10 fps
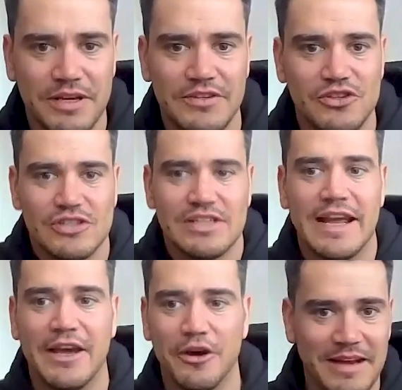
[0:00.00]
is it just
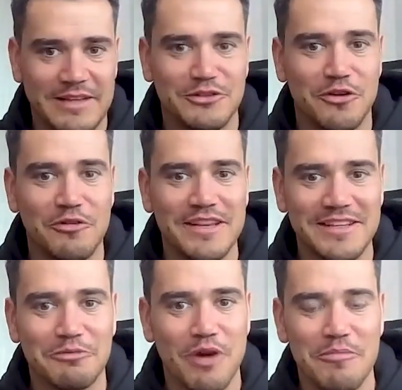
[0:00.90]
like a story
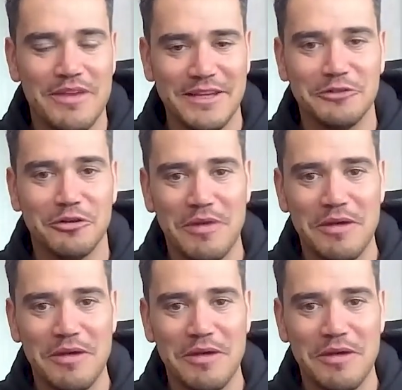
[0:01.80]
that we are being told by